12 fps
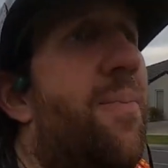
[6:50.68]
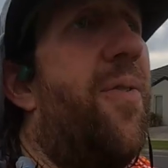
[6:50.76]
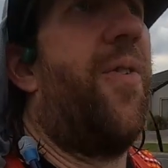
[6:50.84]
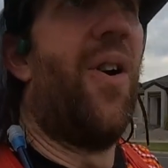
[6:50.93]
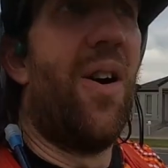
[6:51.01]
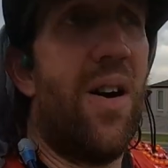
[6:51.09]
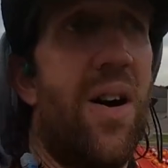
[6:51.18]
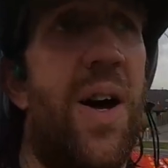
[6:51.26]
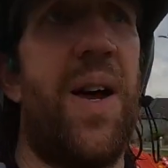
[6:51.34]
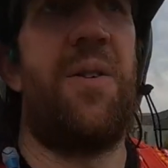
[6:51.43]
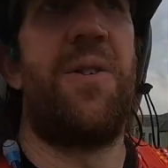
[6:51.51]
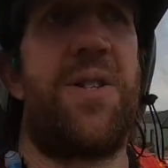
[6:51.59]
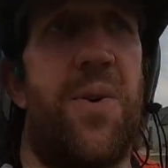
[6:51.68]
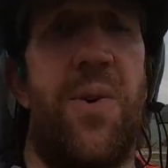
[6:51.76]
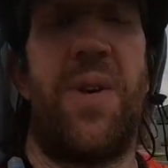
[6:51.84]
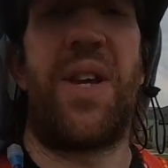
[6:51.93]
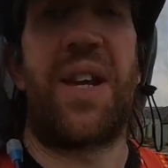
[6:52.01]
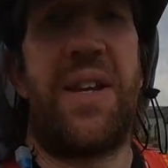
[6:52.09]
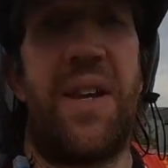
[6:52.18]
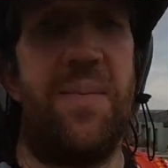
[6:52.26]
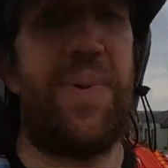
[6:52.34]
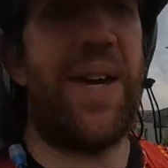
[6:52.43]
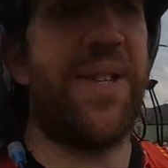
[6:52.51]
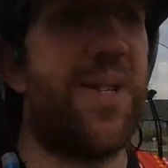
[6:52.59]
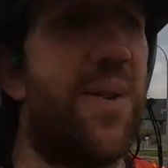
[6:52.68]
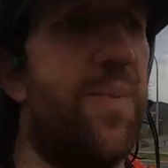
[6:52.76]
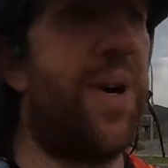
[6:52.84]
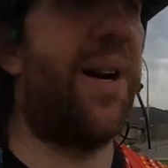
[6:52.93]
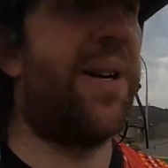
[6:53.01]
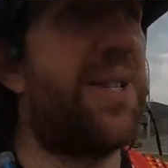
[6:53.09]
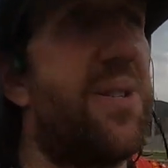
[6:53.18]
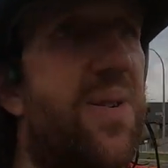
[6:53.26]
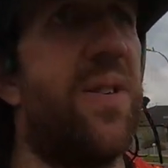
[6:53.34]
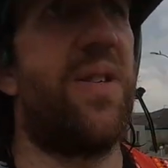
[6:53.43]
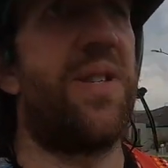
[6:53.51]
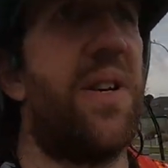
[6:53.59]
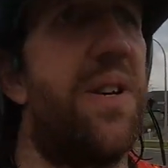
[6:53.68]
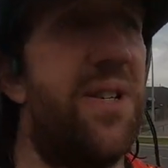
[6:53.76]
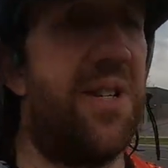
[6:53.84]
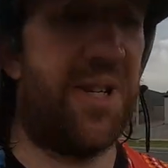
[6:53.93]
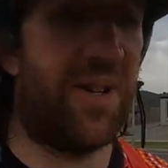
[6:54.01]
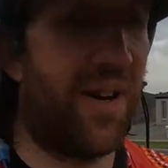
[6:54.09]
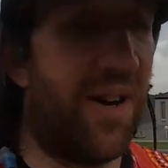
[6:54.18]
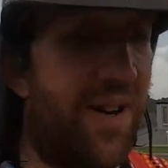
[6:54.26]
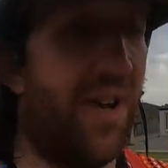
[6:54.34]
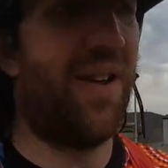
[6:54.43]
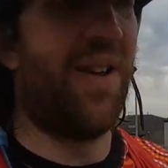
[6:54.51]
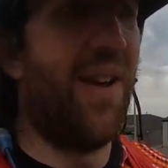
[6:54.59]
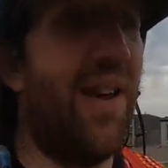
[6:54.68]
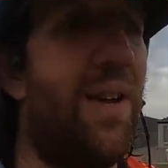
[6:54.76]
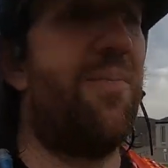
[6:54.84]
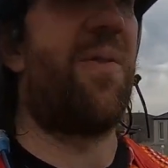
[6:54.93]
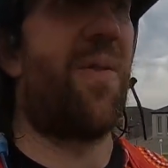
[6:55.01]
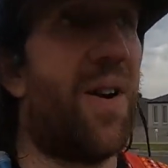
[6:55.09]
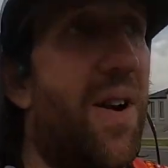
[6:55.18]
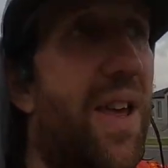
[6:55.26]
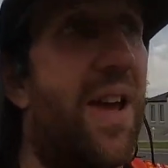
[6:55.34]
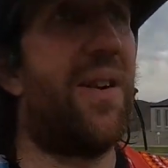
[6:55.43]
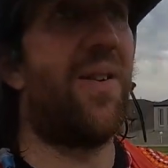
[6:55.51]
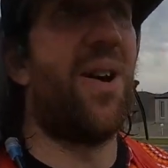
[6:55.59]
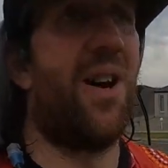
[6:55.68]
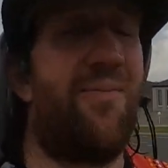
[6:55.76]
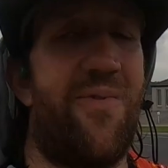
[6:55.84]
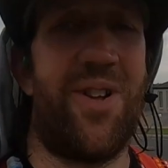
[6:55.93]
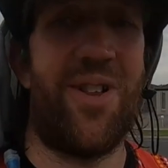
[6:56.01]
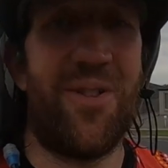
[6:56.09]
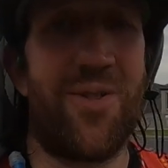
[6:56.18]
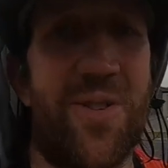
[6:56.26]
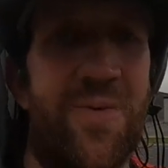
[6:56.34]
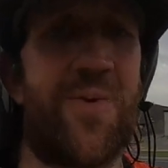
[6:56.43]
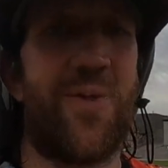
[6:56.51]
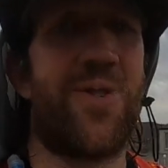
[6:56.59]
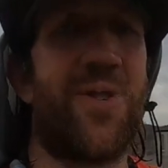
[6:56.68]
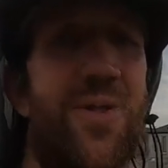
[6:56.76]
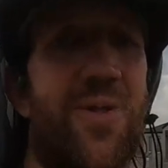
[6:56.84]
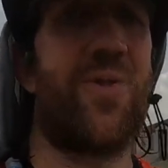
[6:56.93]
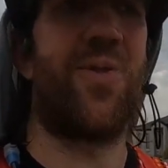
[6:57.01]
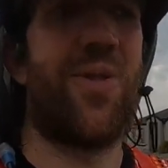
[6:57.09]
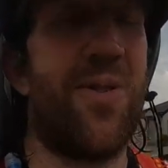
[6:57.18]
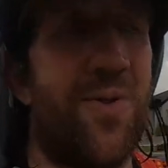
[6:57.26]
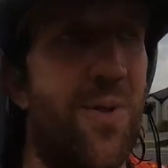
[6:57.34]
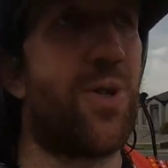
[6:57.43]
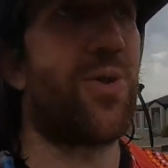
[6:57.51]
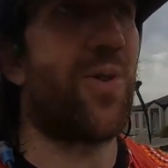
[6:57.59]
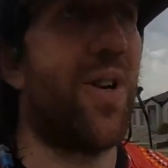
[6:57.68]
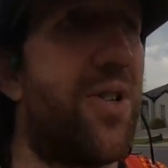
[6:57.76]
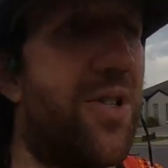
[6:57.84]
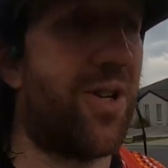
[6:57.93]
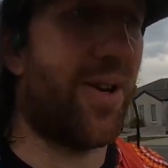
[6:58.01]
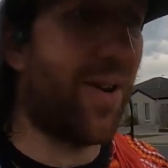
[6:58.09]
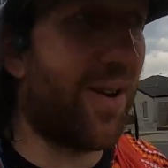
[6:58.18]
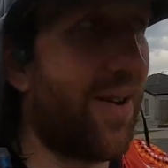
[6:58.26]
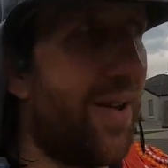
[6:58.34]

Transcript: Before, it was all you can eat pizza and pasta and lasagna tonight. But right now, I'm really looking forward to a good long stretch.